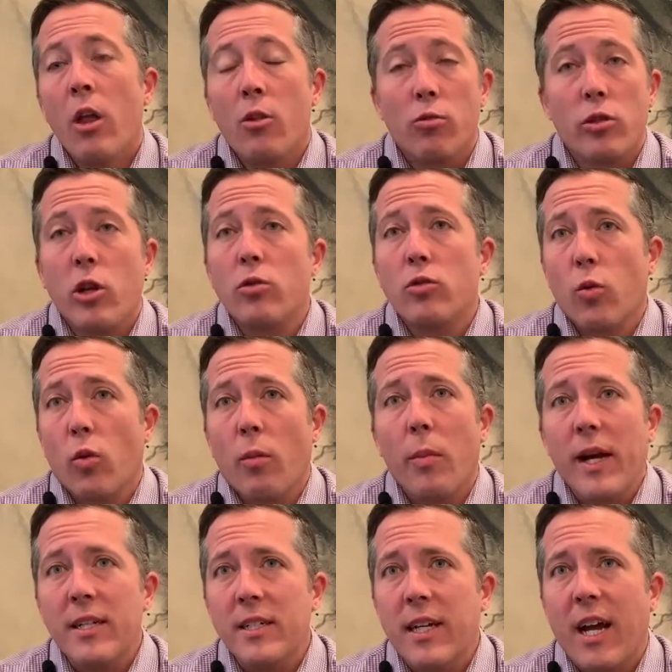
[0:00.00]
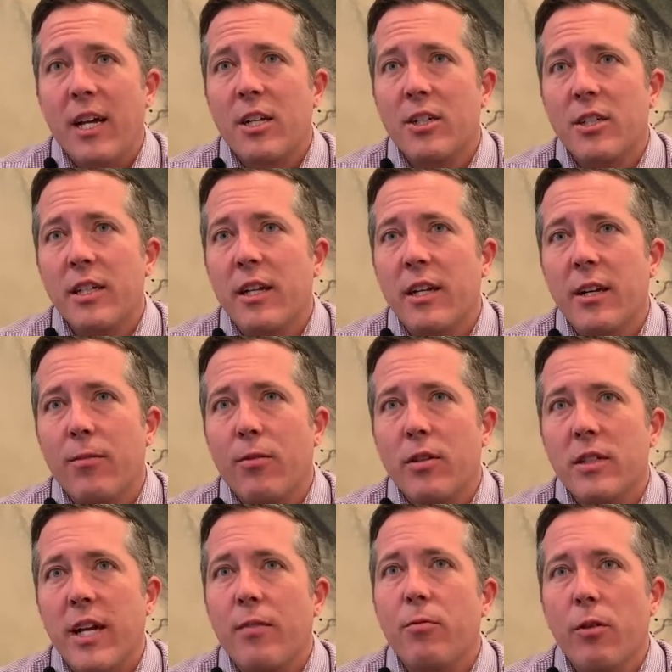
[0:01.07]
The results were amazing. I could see a difference
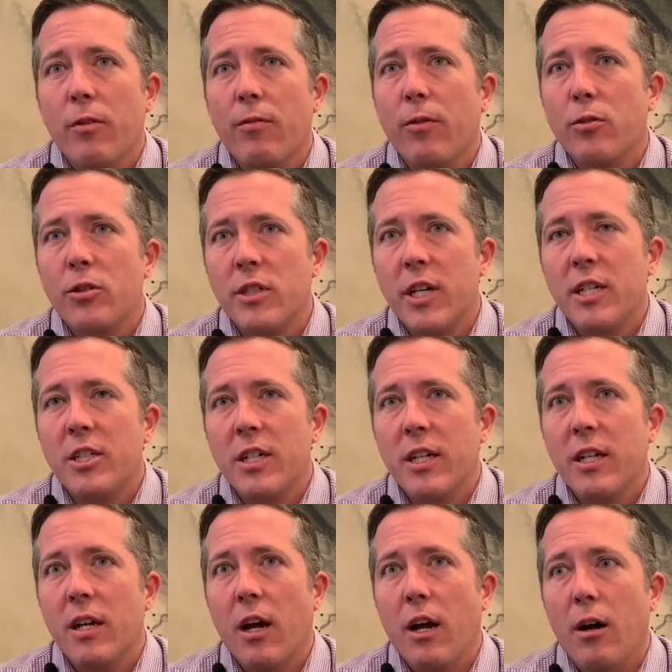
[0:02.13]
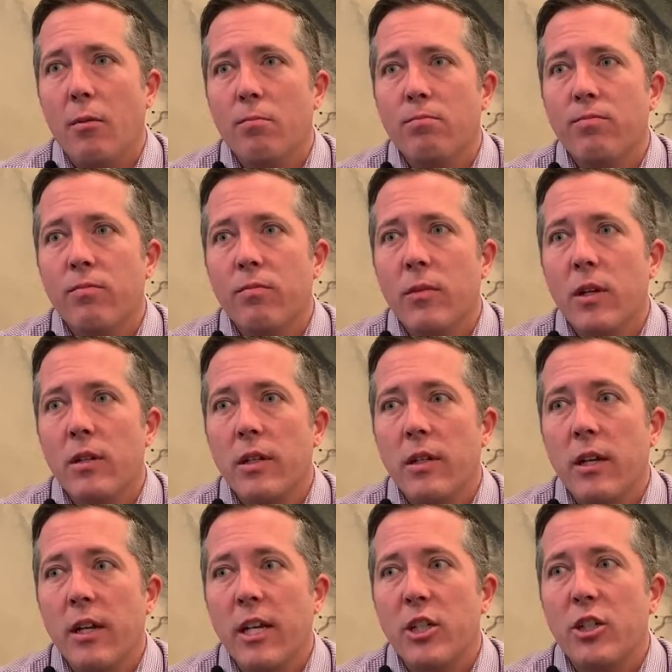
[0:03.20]
after the first session. Um,
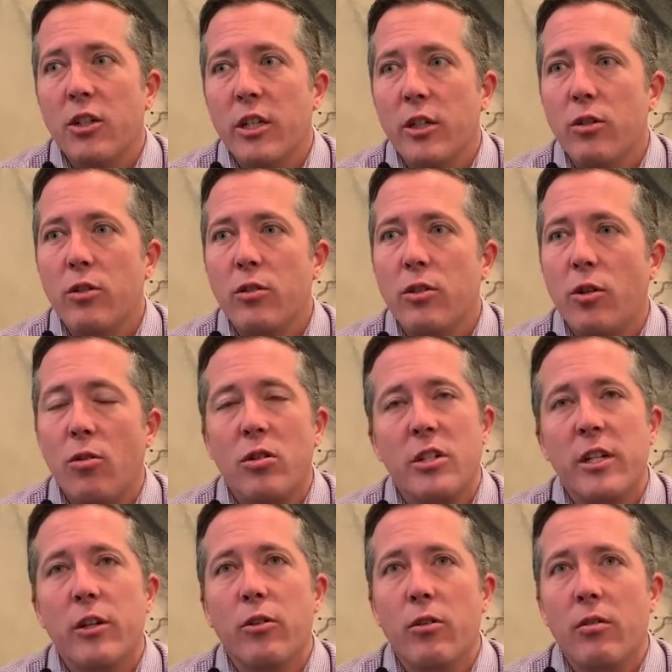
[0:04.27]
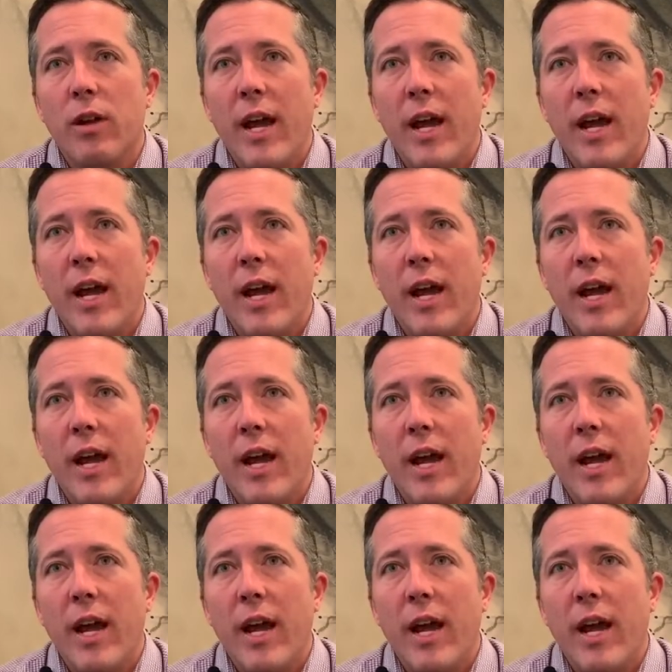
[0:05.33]
initially, you start see your